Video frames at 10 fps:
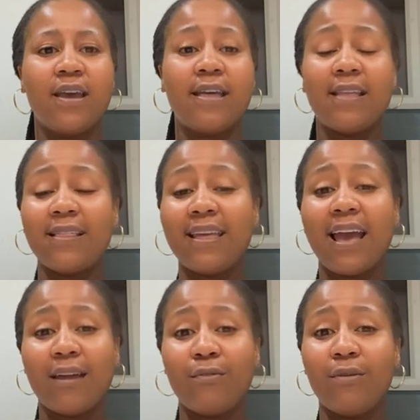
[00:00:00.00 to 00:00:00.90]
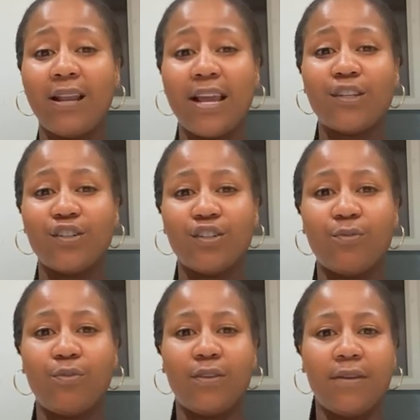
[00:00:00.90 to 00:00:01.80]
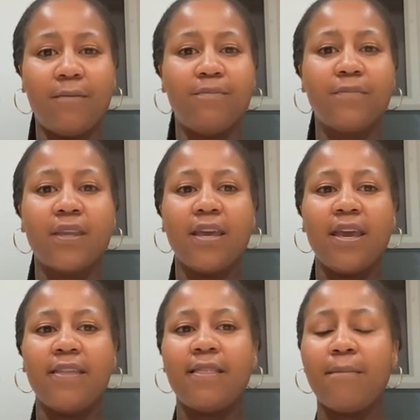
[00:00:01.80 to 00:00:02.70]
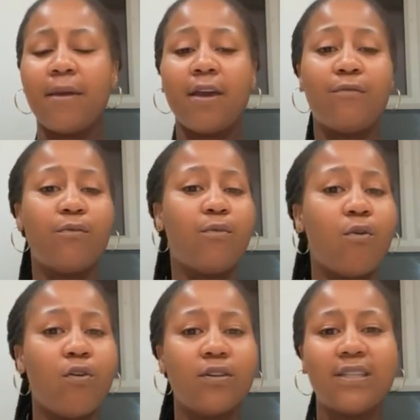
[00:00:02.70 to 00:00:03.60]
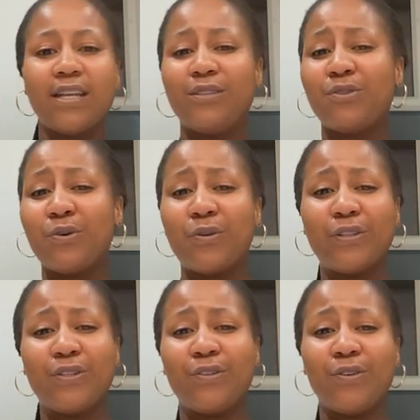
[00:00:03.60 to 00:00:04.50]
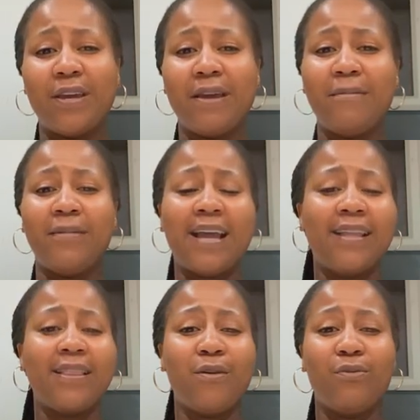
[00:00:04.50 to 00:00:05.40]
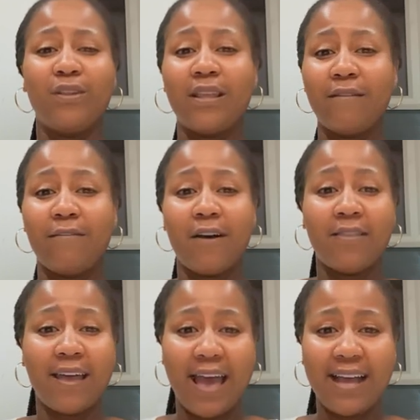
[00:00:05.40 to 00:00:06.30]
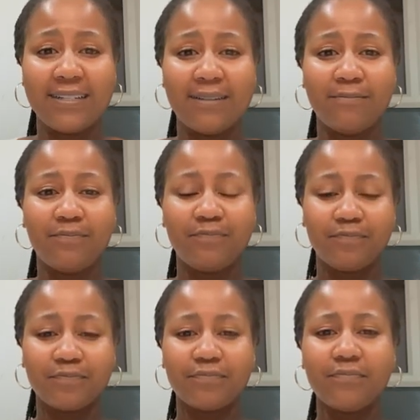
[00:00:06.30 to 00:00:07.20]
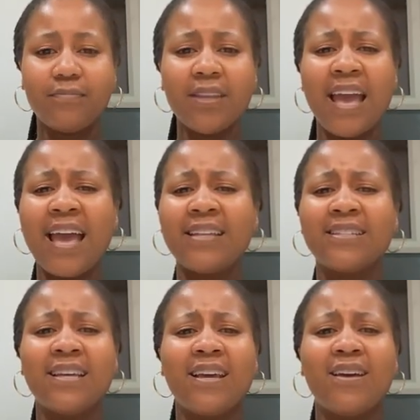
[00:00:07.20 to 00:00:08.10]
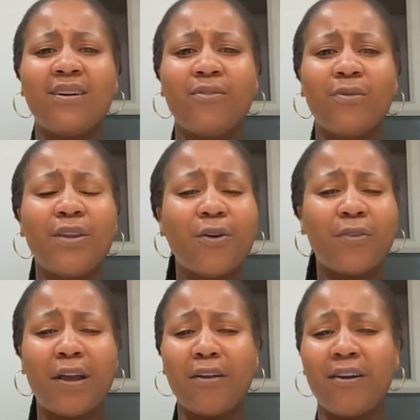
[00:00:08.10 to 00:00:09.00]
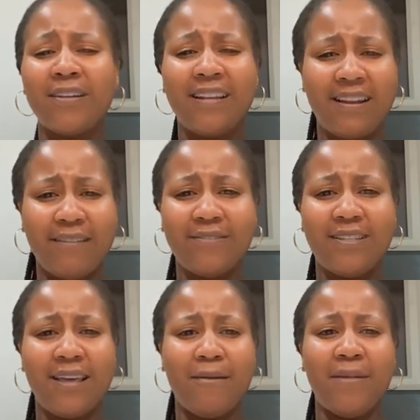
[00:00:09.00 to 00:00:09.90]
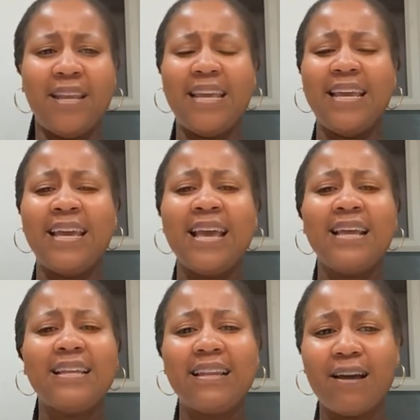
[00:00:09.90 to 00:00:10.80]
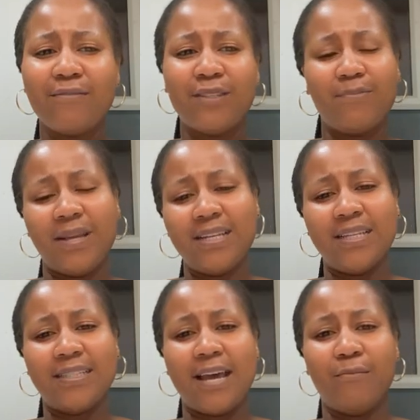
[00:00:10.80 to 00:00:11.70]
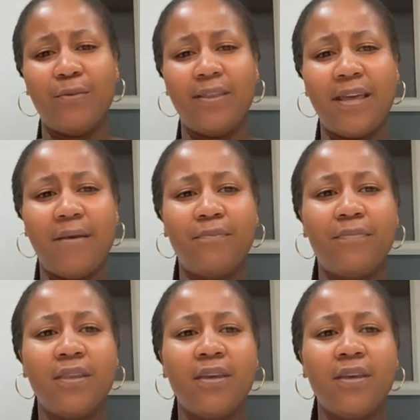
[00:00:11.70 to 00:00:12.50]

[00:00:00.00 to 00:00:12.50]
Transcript: and that they had a relationship with Him. They may have walked and talked to Him like they would their father Adam. And we know that God loved them and He loved spending time with them.